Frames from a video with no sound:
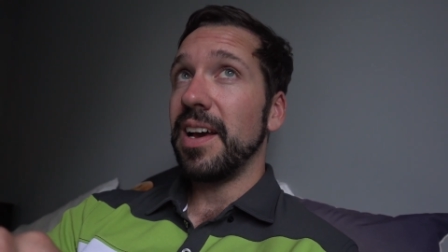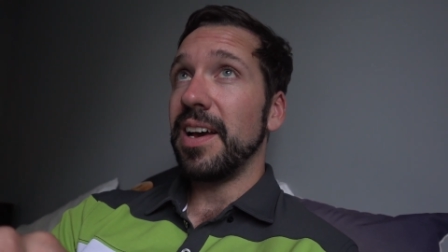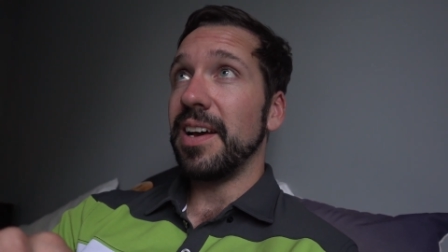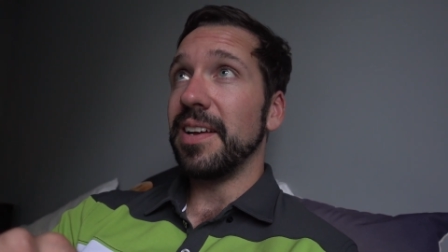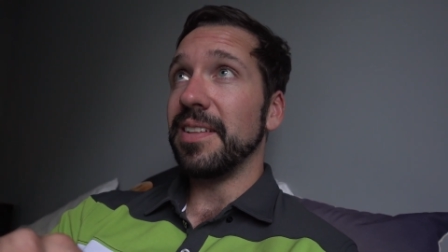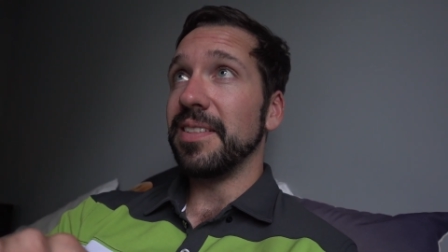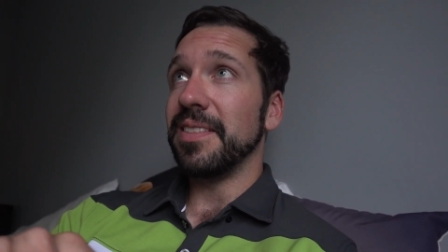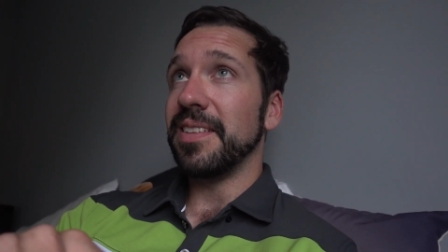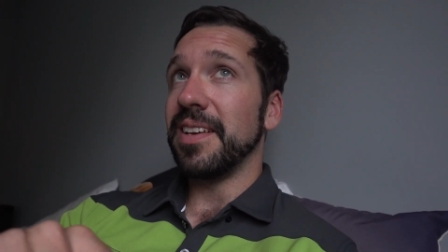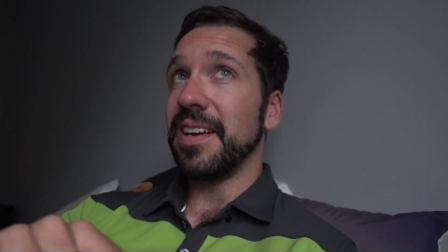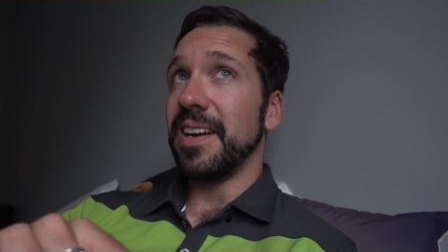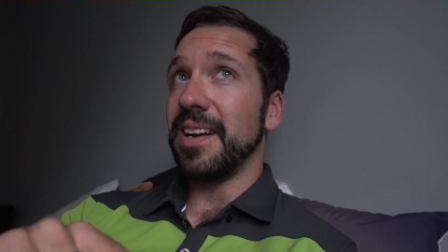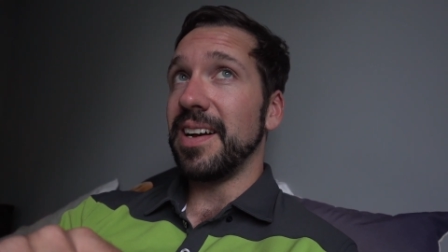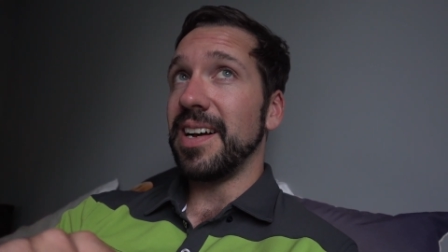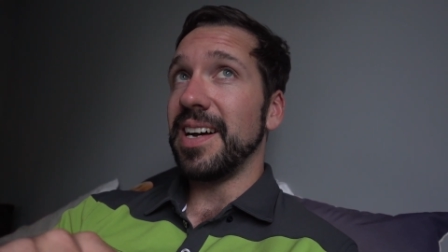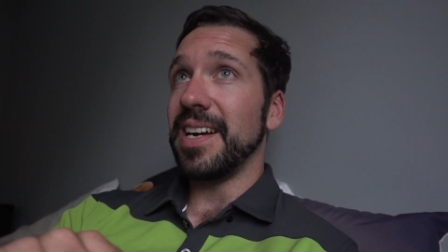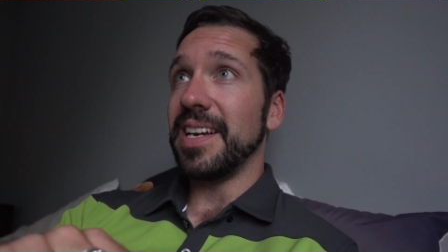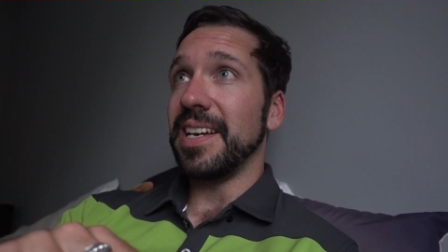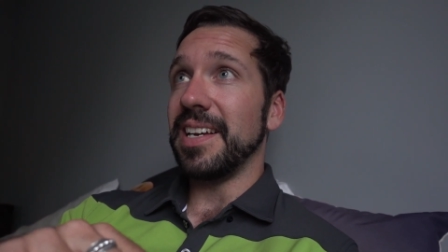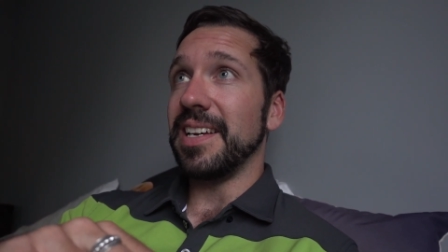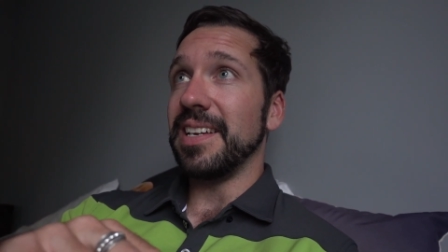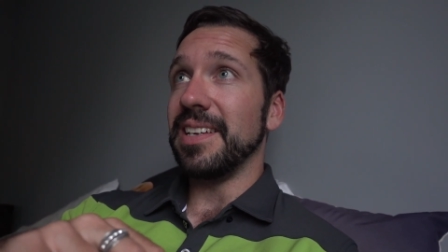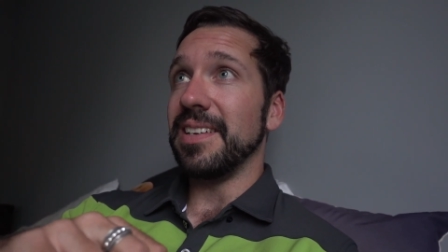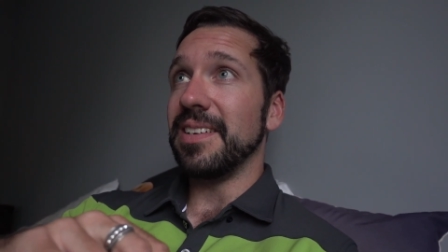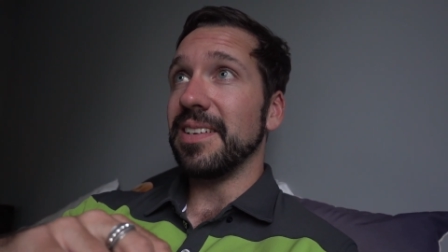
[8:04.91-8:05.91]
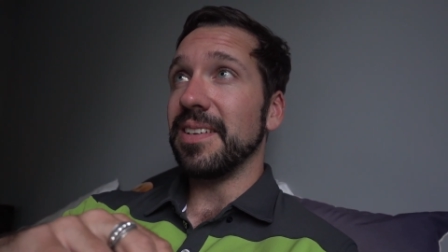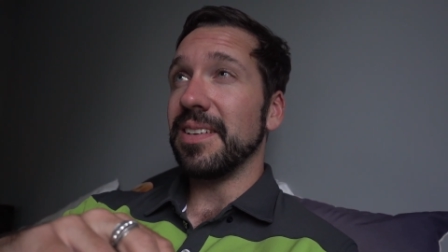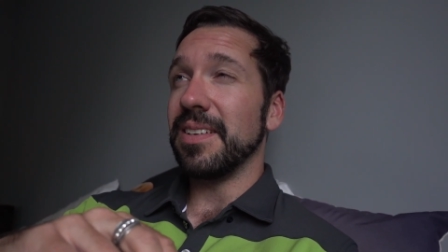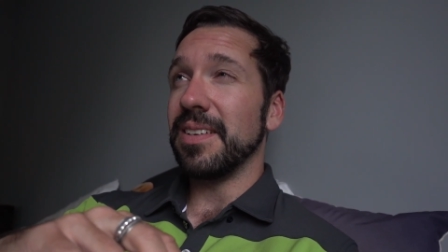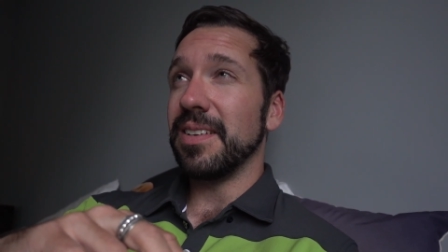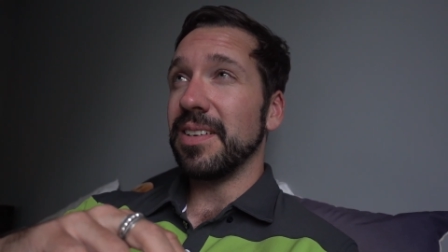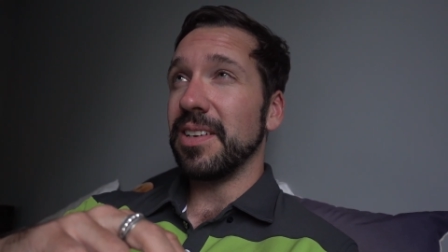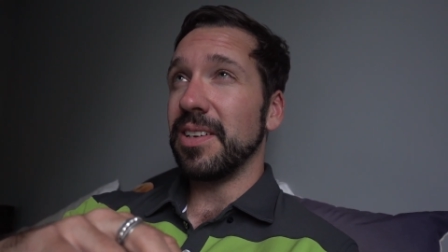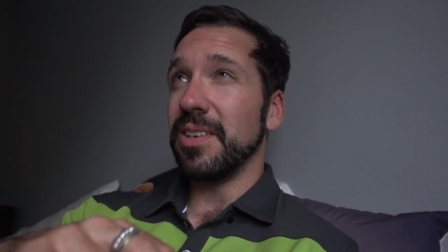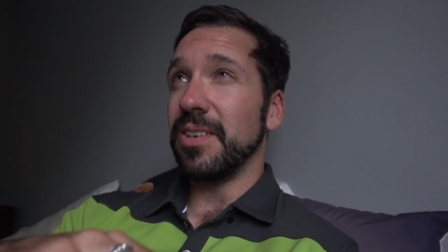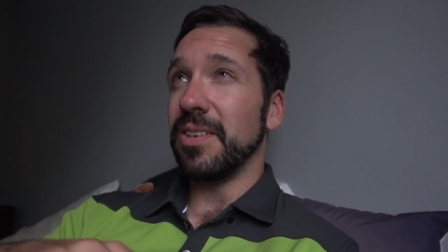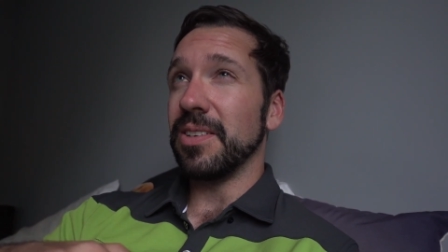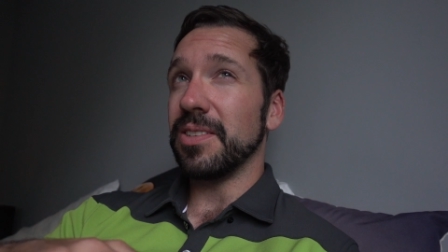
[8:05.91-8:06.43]
and that I'd
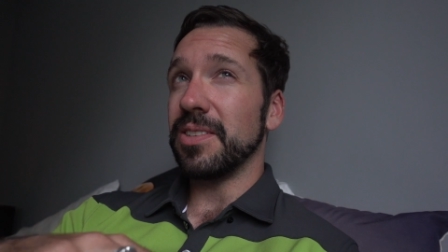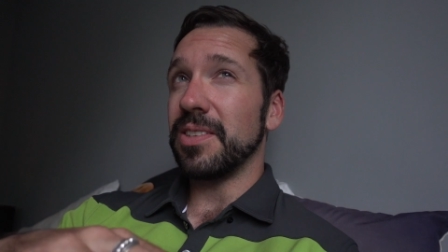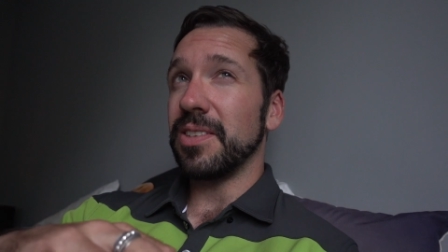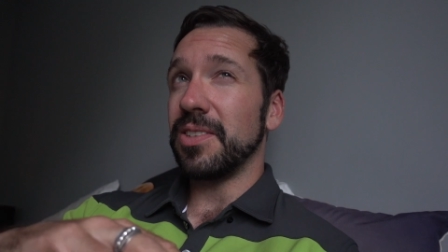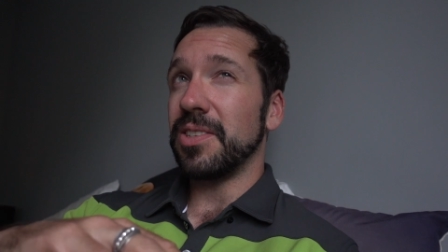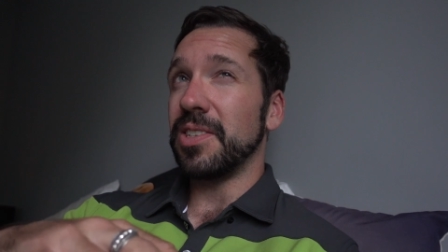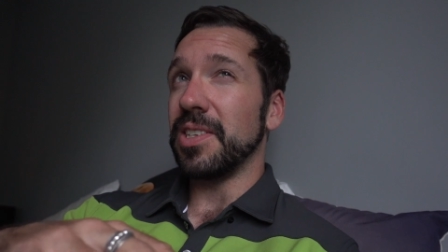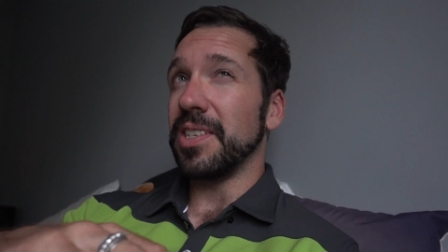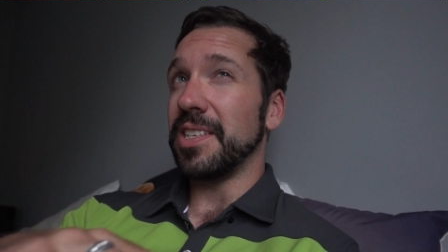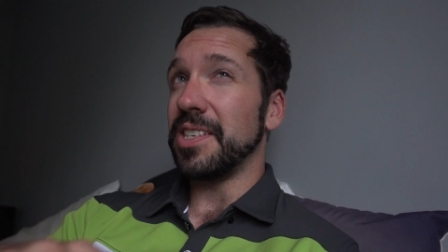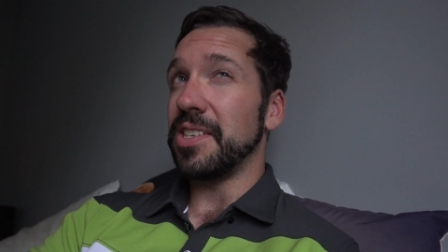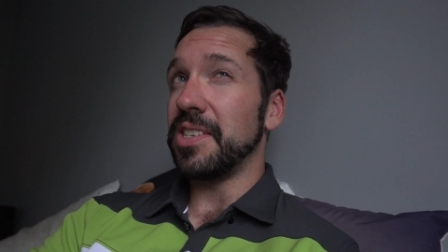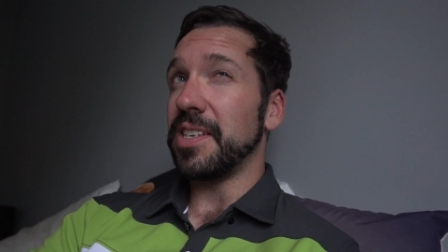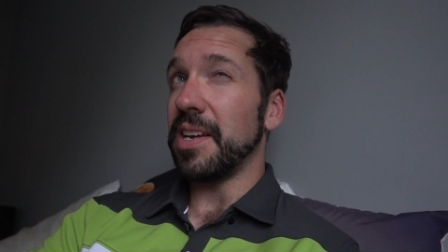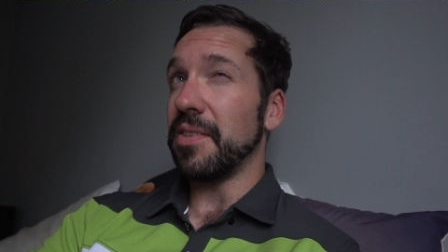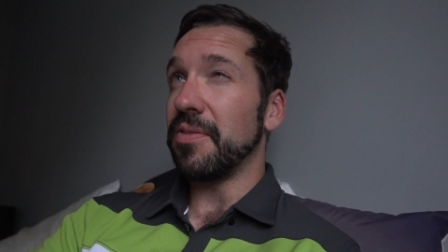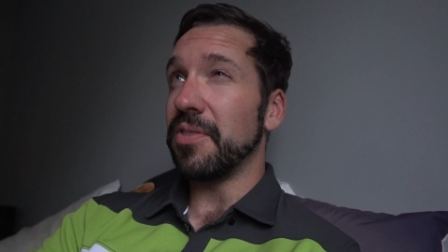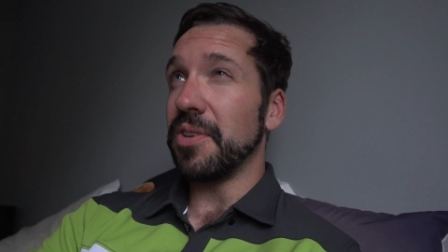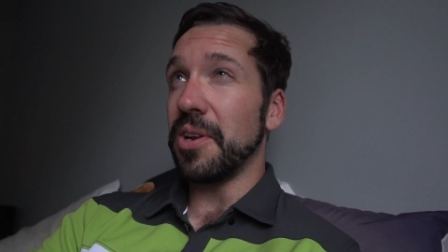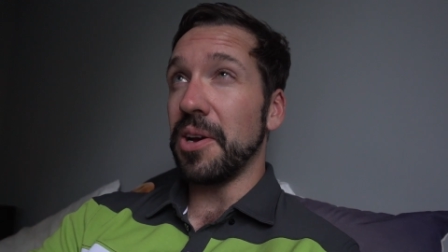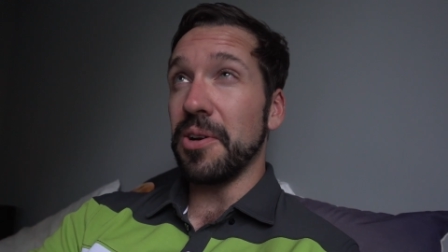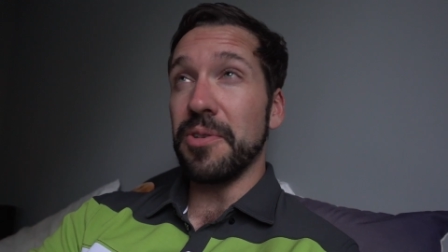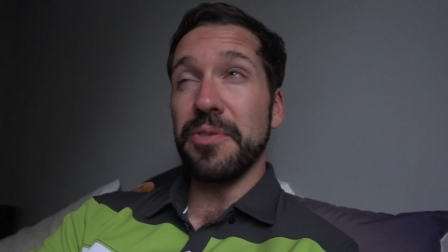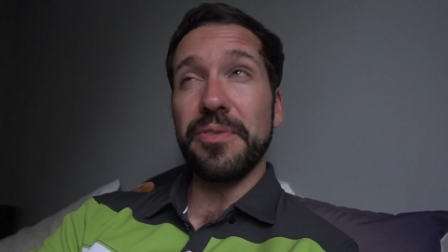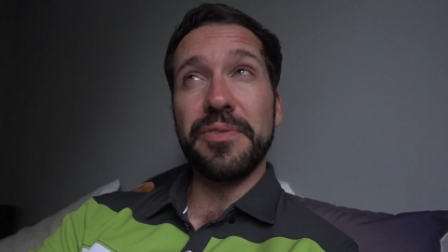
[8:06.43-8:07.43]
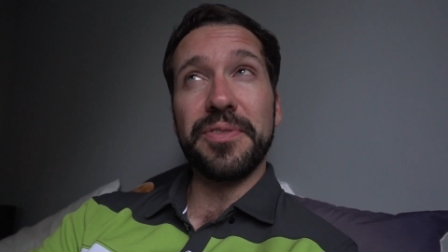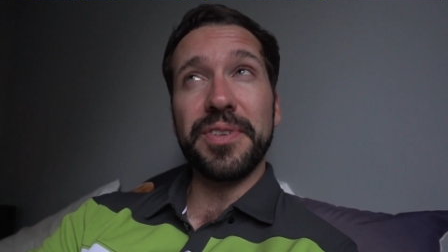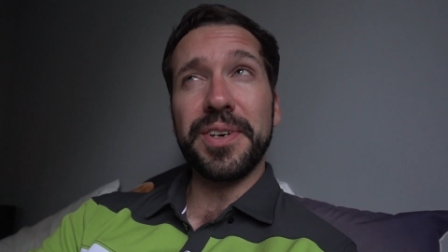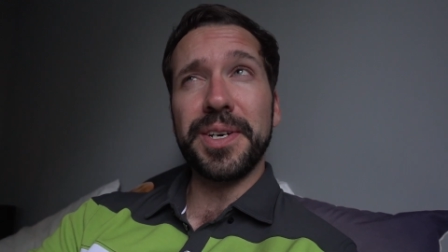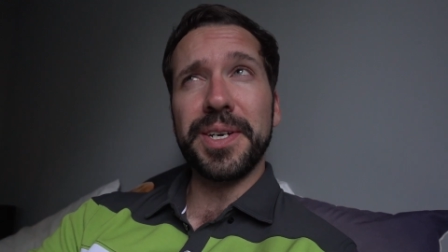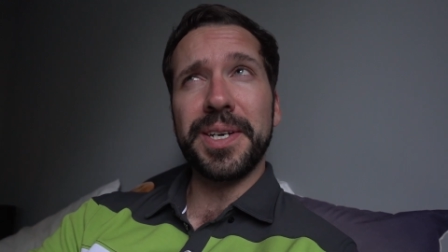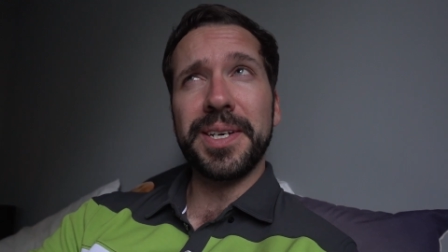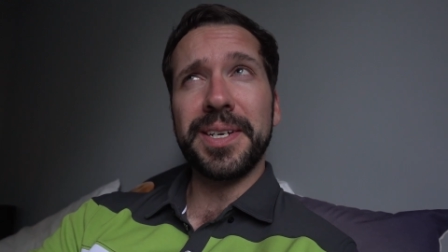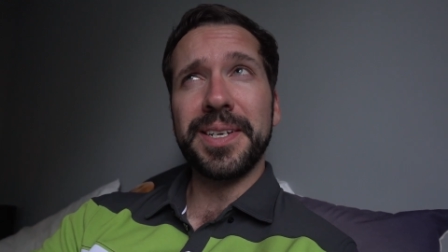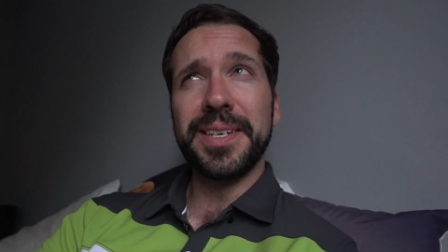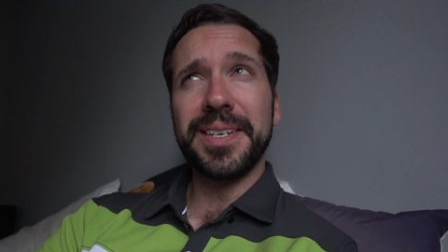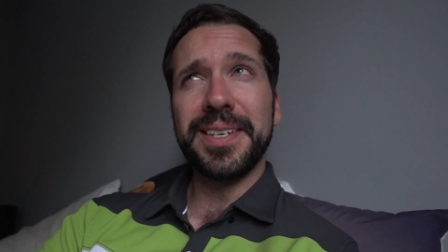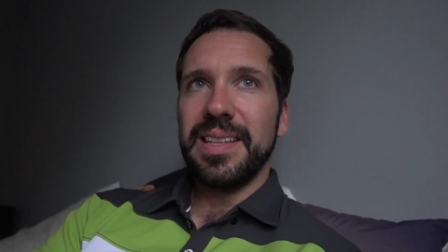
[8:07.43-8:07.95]
got to 7
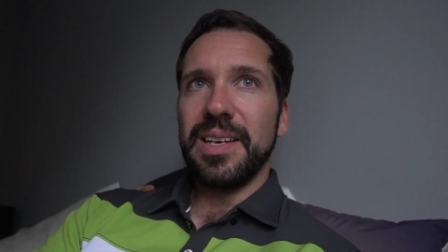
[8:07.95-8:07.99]
over,